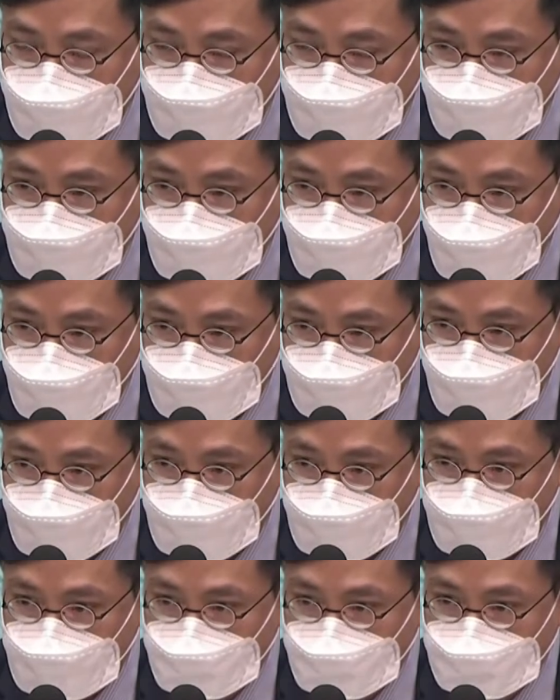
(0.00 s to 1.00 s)
is
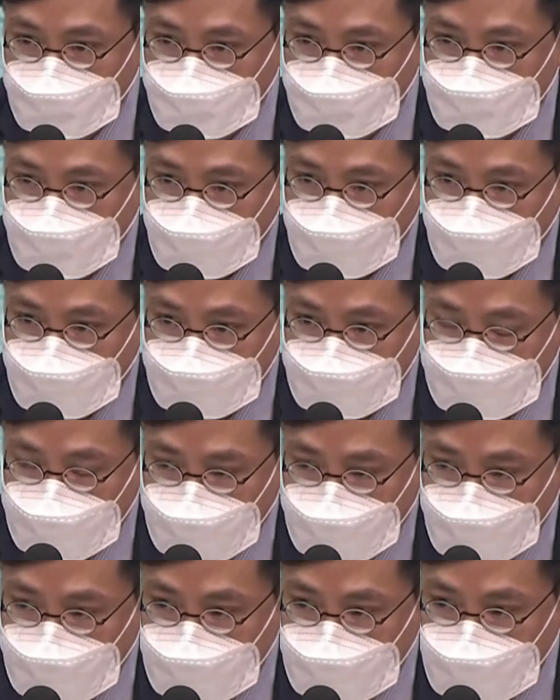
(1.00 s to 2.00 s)
also
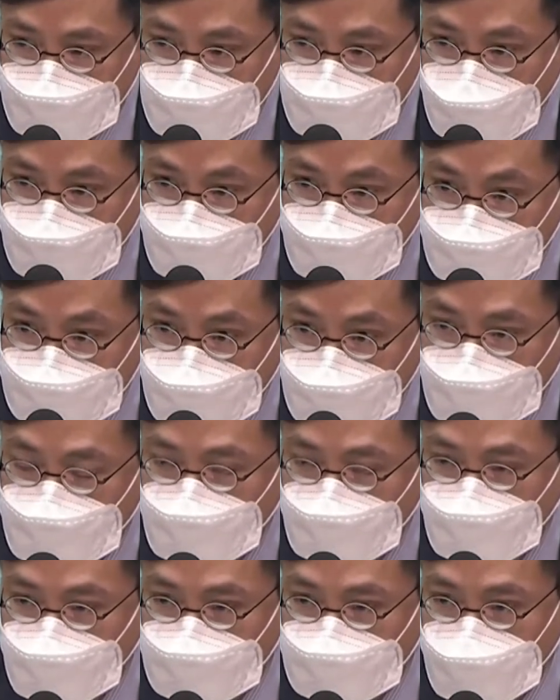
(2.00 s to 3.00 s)
encouraging members of the
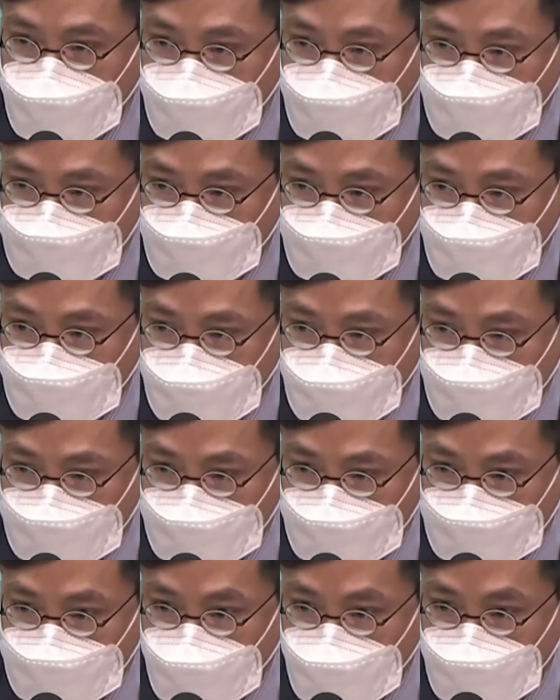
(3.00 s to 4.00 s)
public
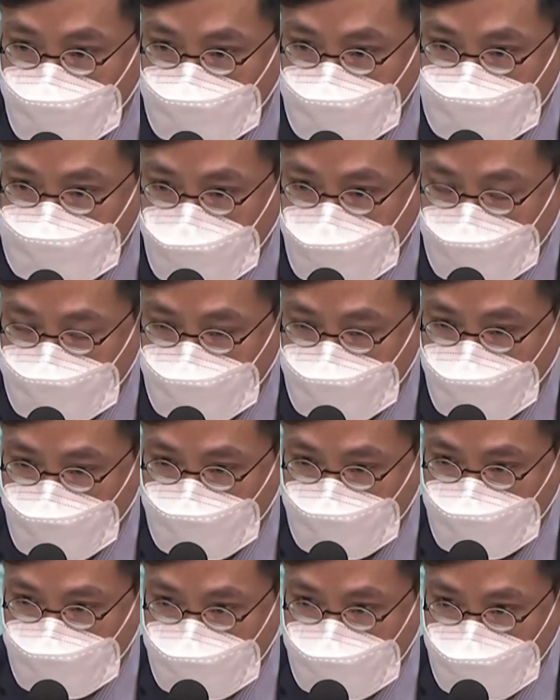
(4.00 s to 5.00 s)
to do
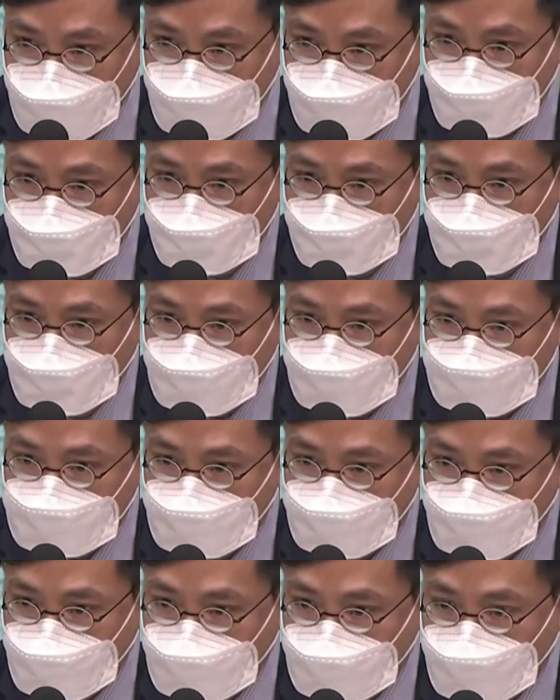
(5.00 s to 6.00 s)

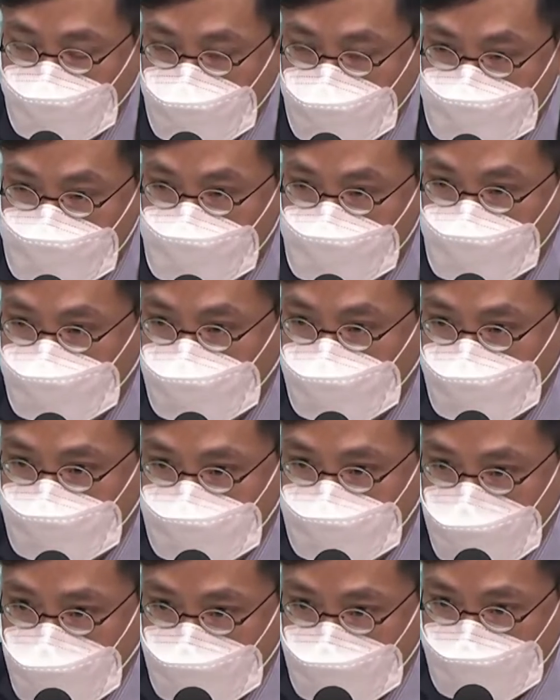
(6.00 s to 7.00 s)
tests at the community
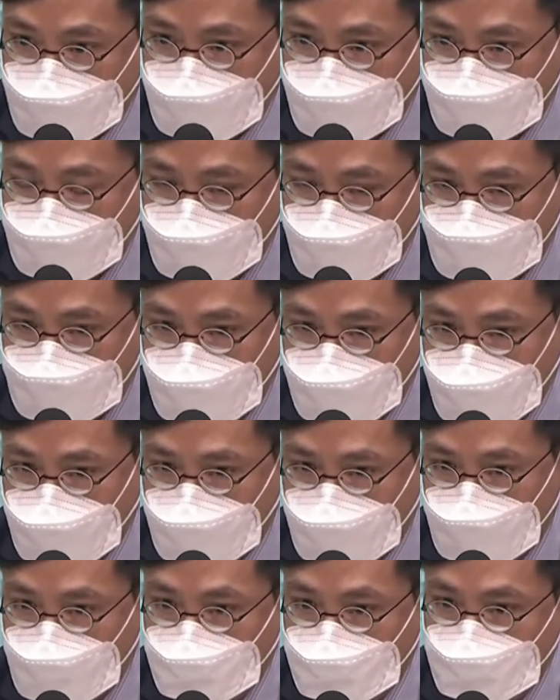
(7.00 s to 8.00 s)
testing
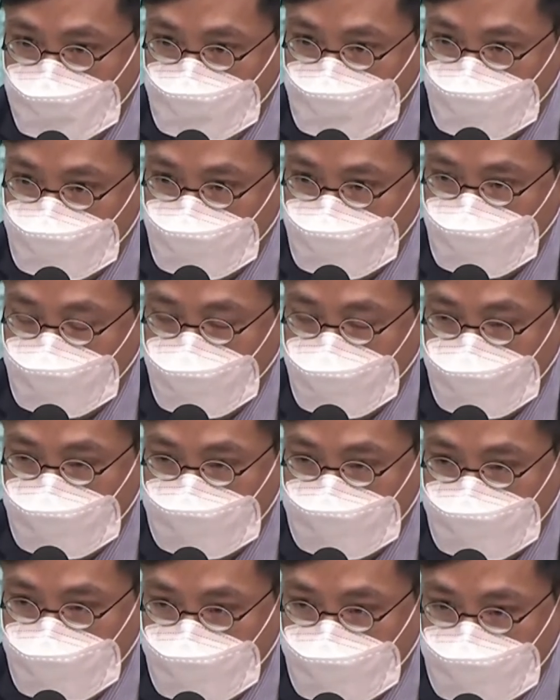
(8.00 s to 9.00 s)
centers and the
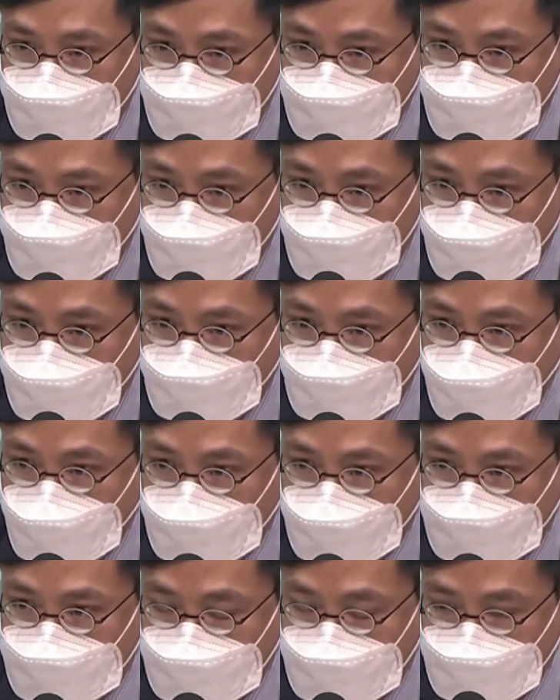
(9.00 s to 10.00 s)
mobile
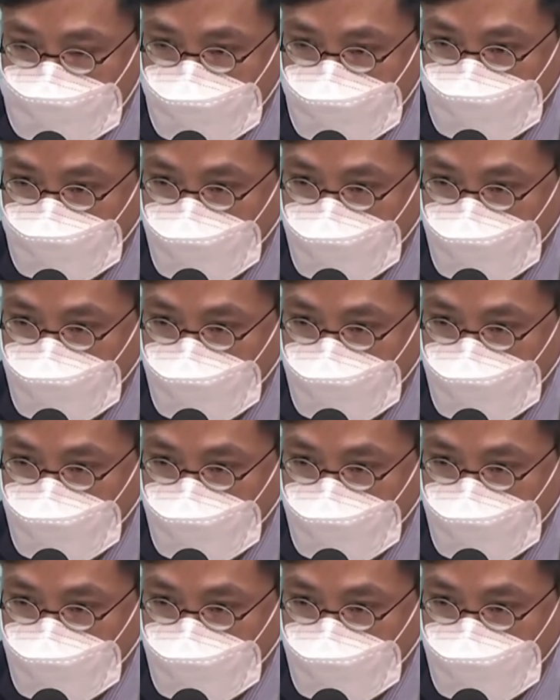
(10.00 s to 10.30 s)
testing